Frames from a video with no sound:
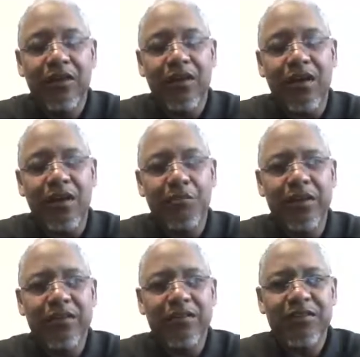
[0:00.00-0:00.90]

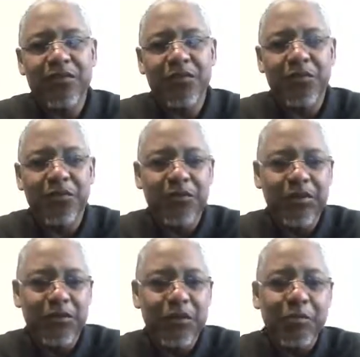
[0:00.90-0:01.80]
But
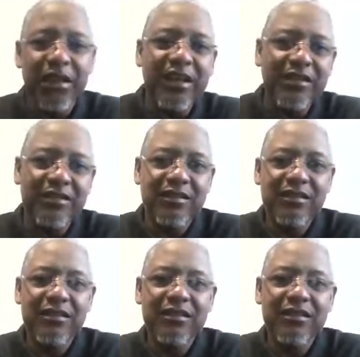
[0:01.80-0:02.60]
if you're blessed,